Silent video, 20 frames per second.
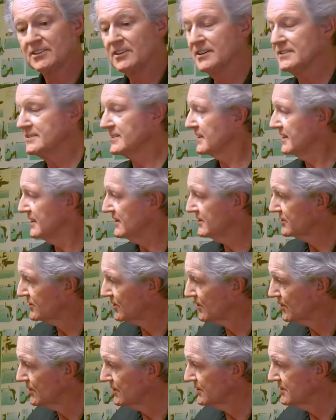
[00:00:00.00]
causing his
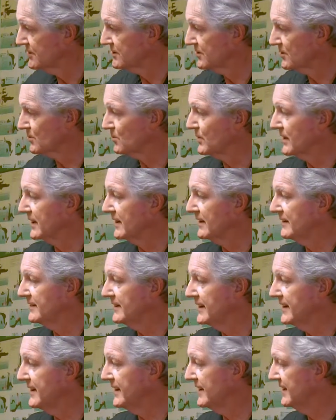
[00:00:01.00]
shoulders to
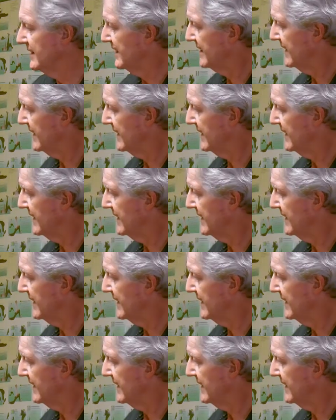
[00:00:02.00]
round in.